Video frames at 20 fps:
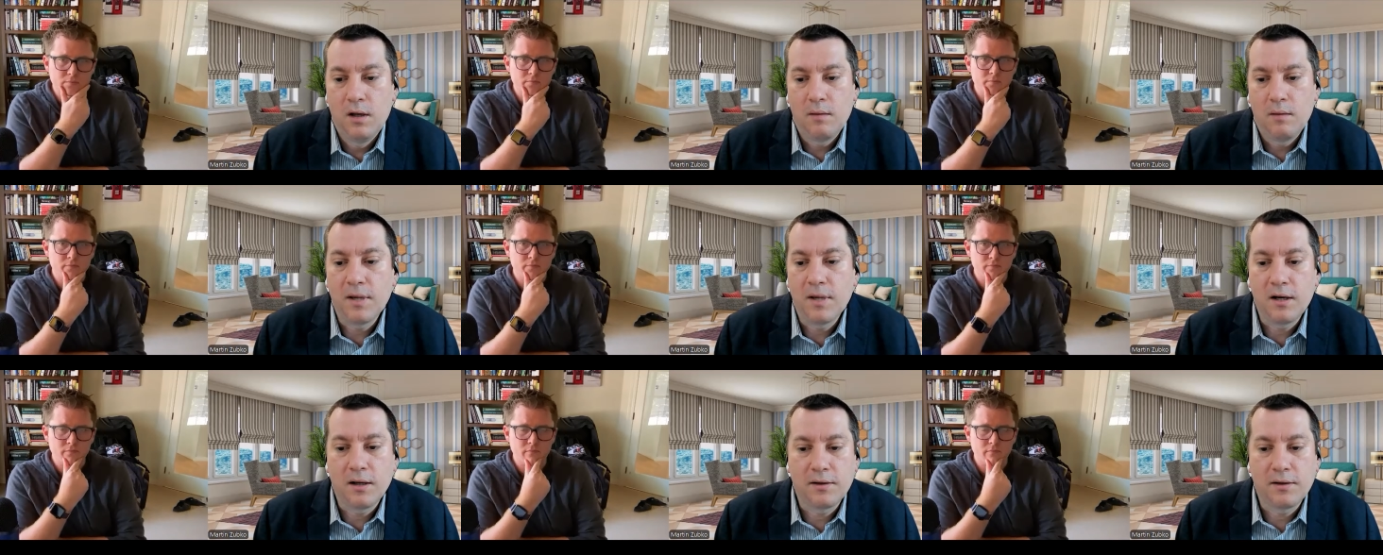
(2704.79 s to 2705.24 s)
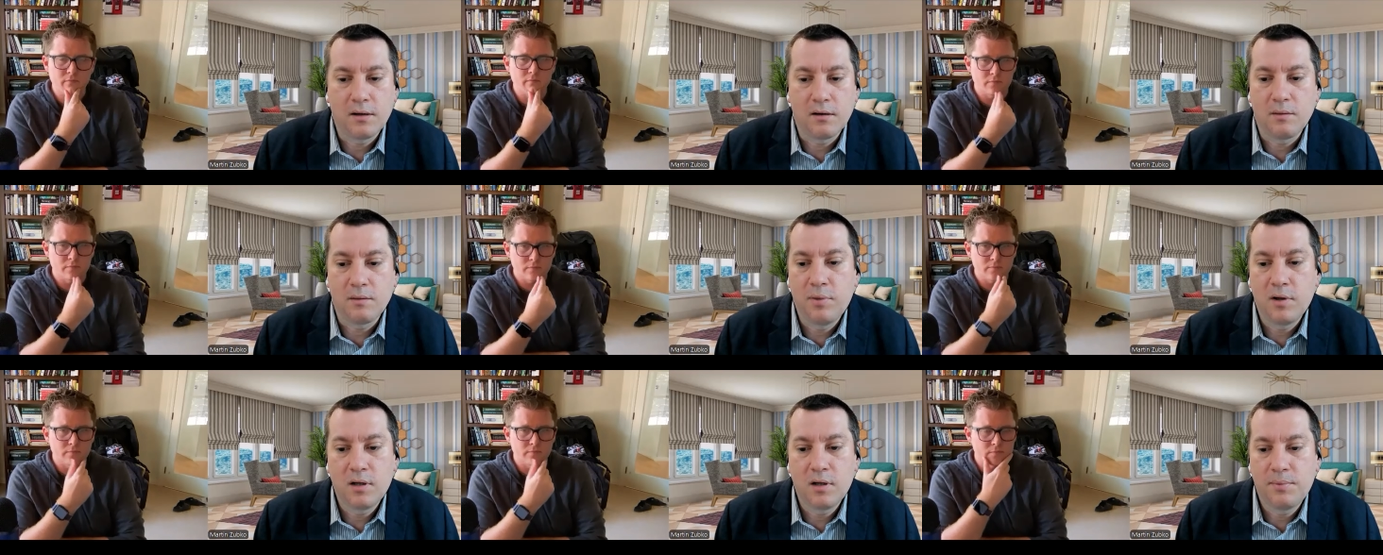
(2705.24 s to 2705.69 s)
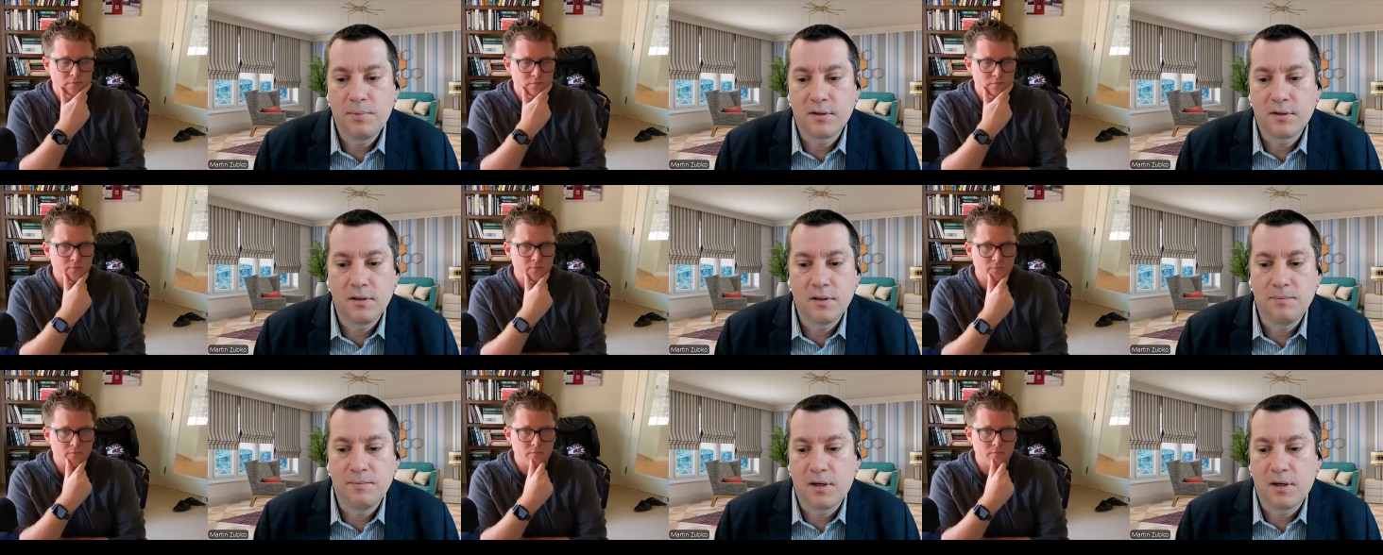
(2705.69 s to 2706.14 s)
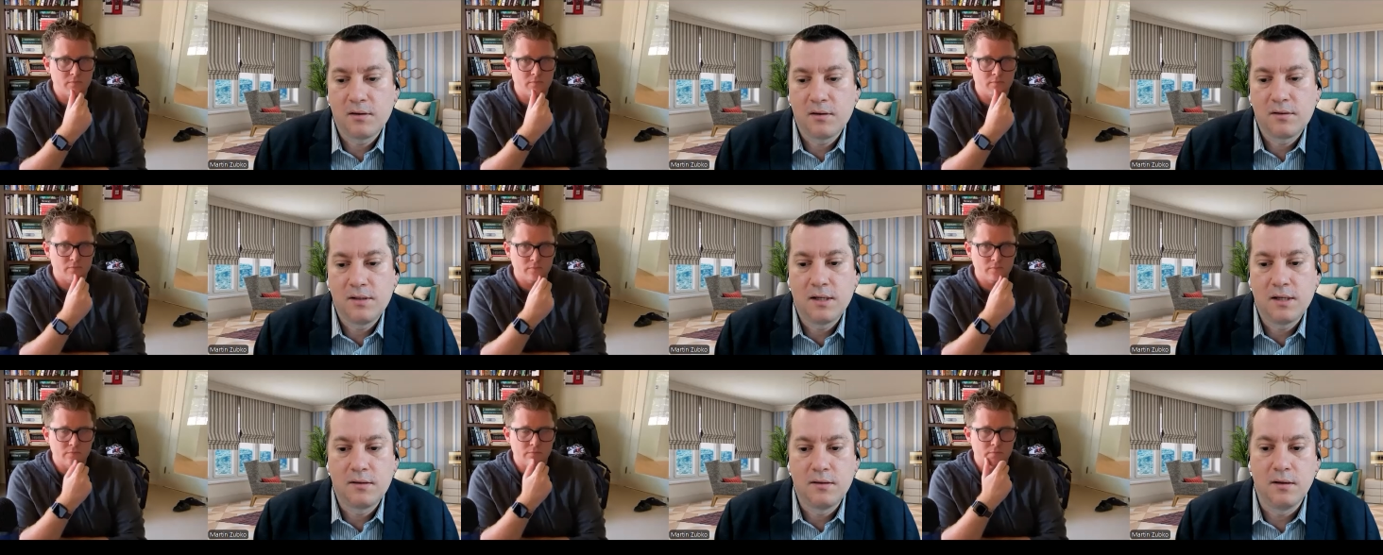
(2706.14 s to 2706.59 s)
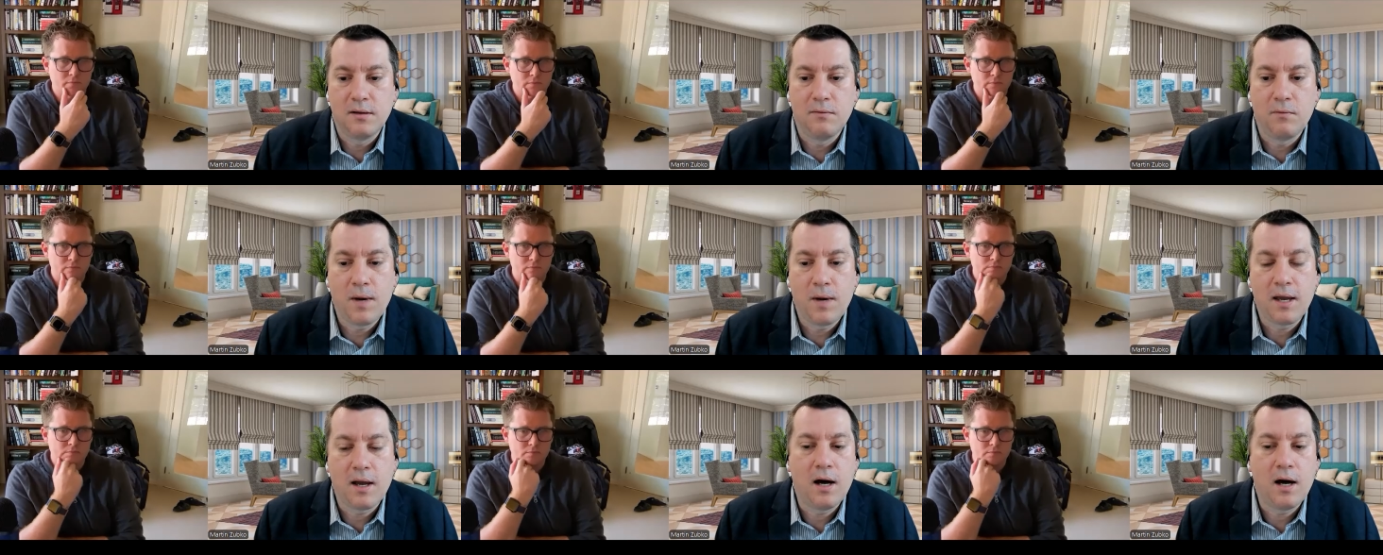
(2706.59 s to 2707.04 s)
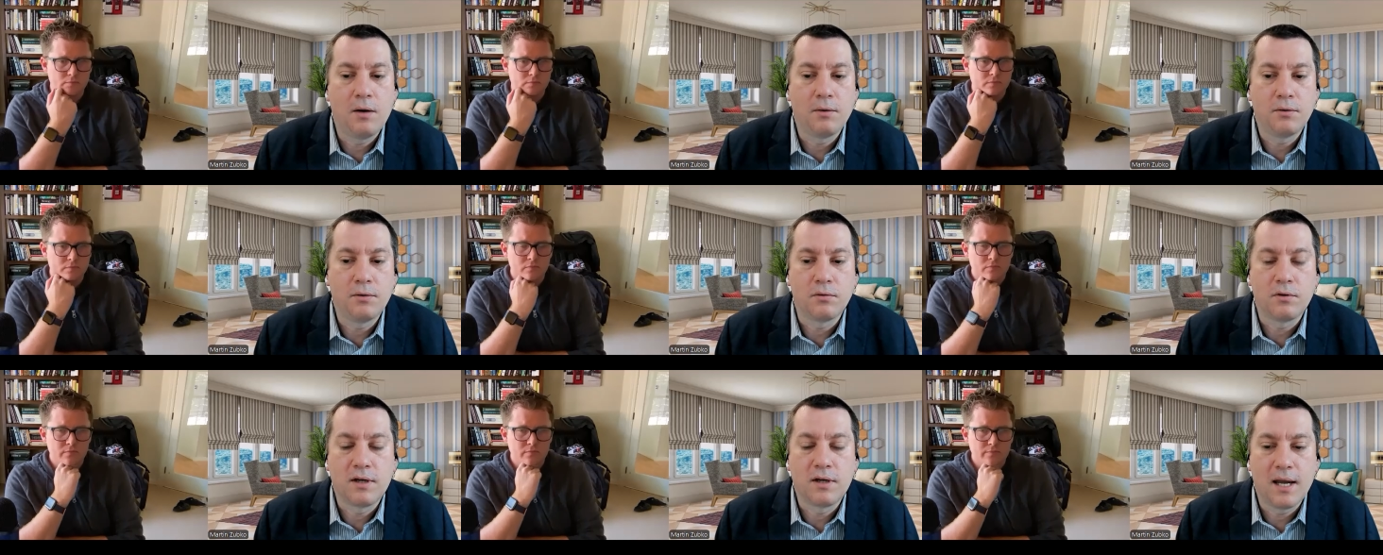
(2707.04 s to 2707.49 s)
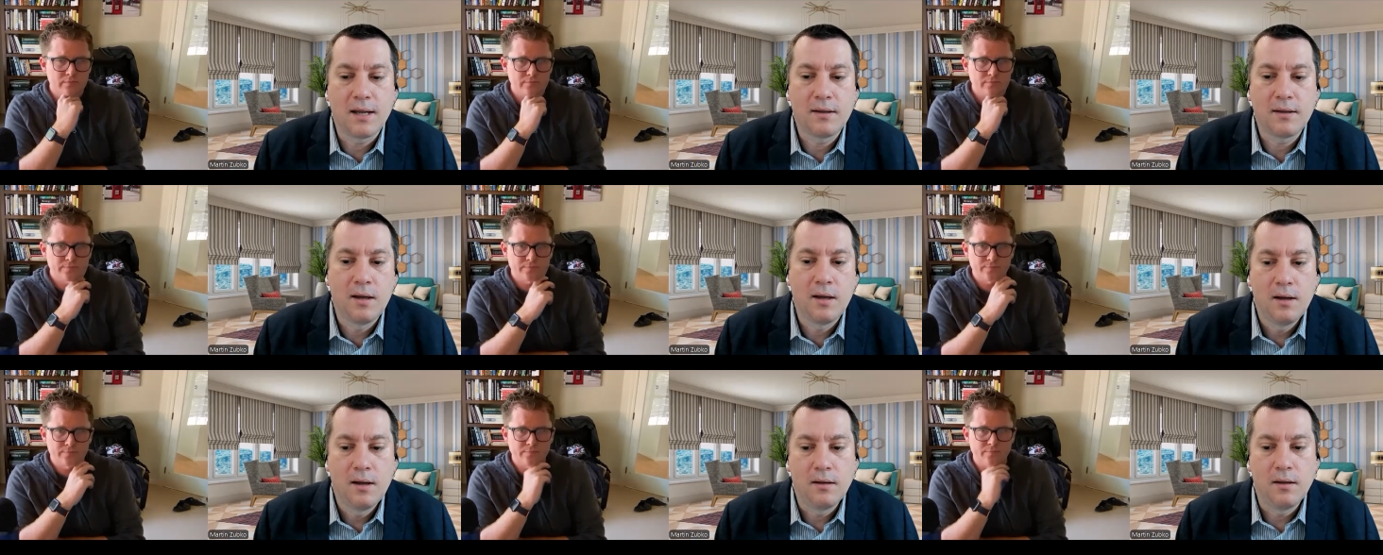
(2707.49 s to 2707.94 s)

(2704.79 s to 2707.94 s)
Speaker 1: military purposes because that's the way how to get